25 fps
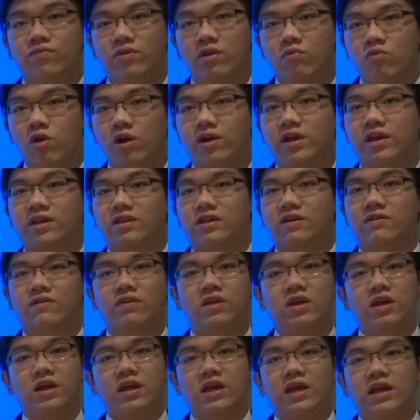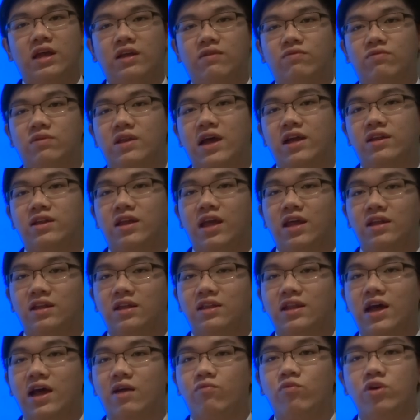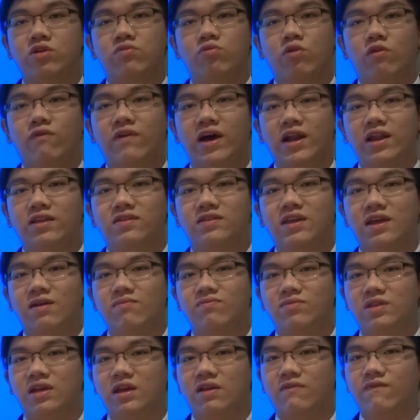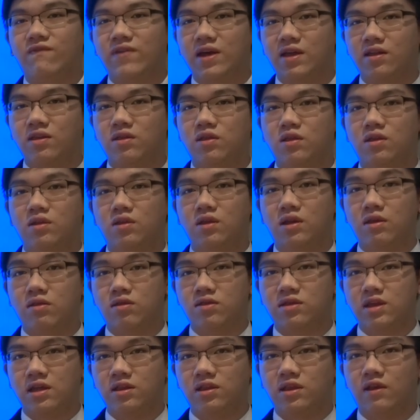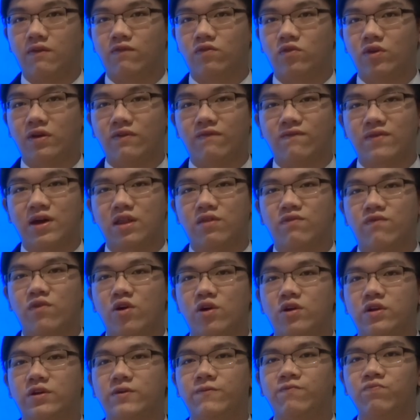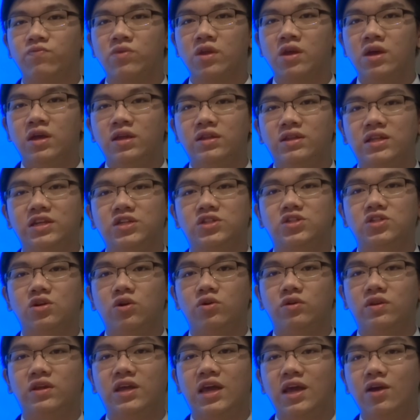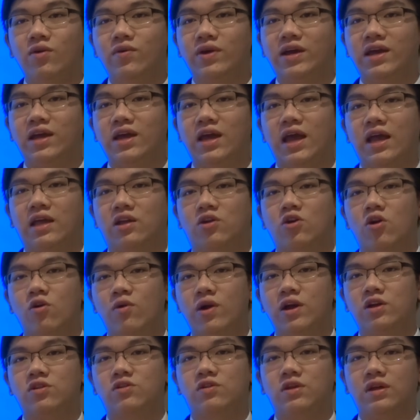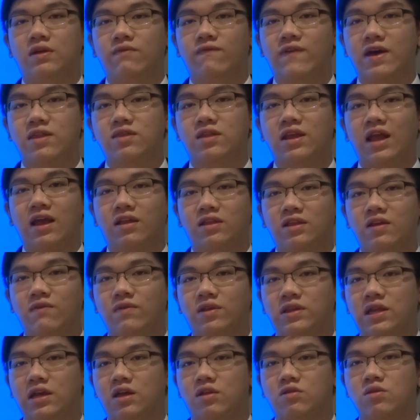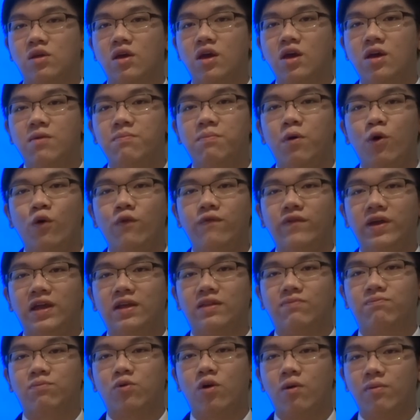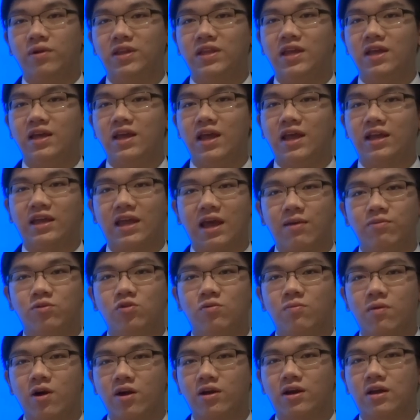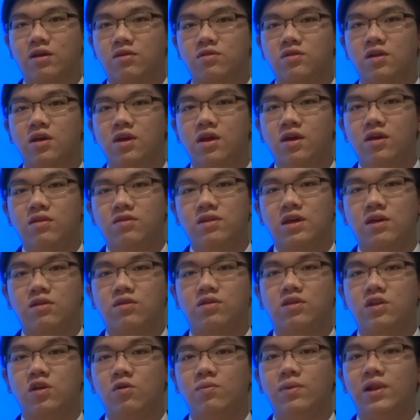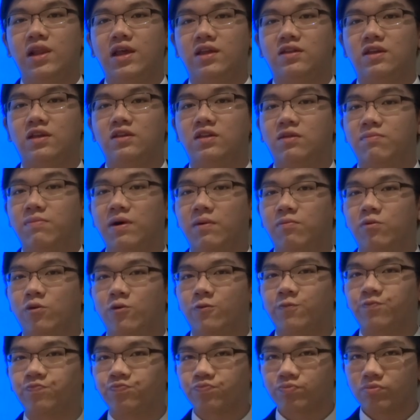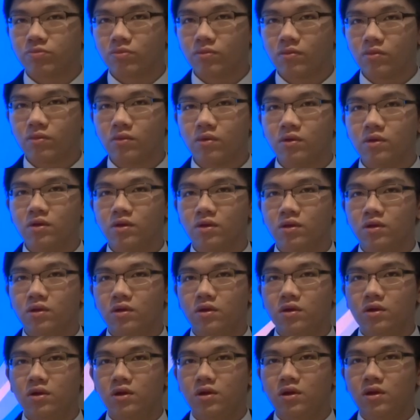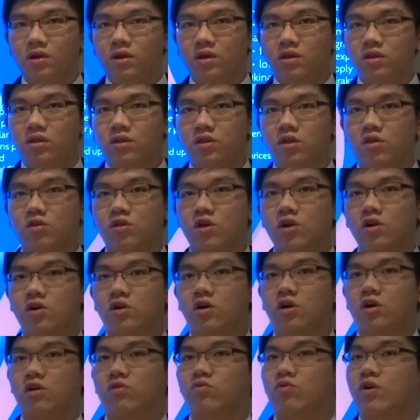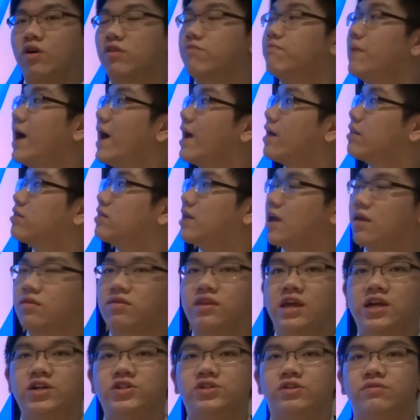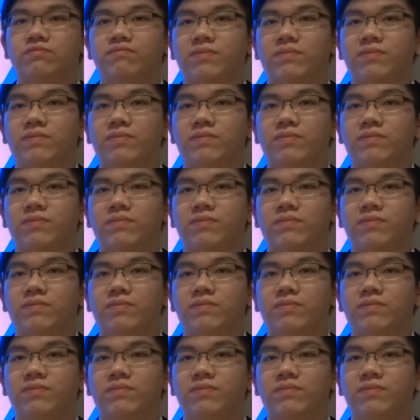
rocketed in 1989, which provided them the incentive to invest further. This showed QE encouraged investing activities, both in property and capital markets, thus stimulating the bubble. The third cause was biased taxation